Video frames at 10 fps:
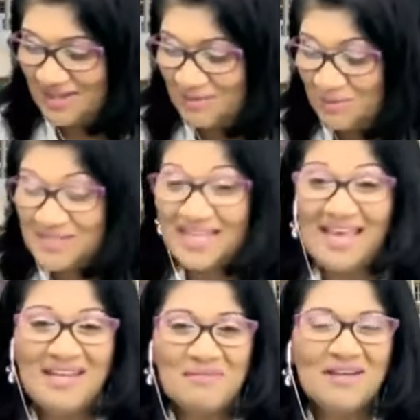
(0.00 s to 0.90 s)
Was
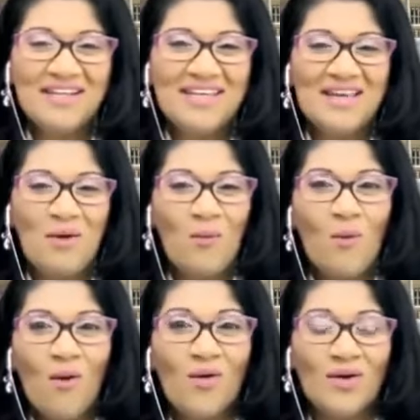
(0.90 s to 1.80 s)
anybody here
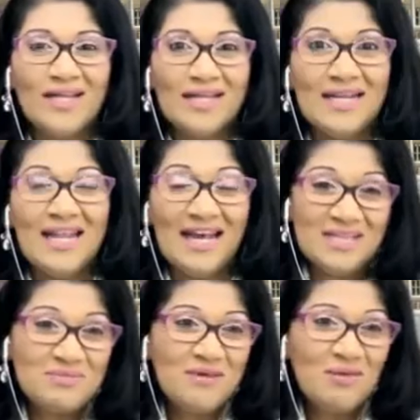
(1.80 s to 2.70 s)
warned that
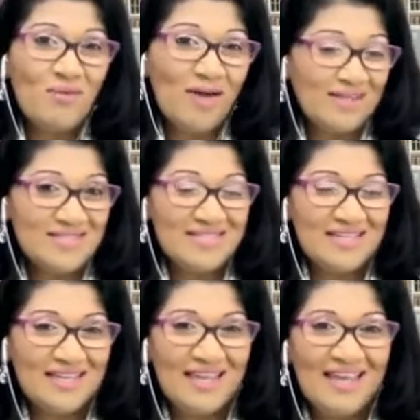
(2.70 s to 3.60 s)
last week,
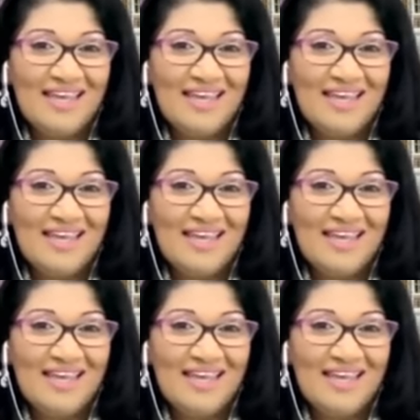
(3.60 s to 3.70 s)
Wednesday,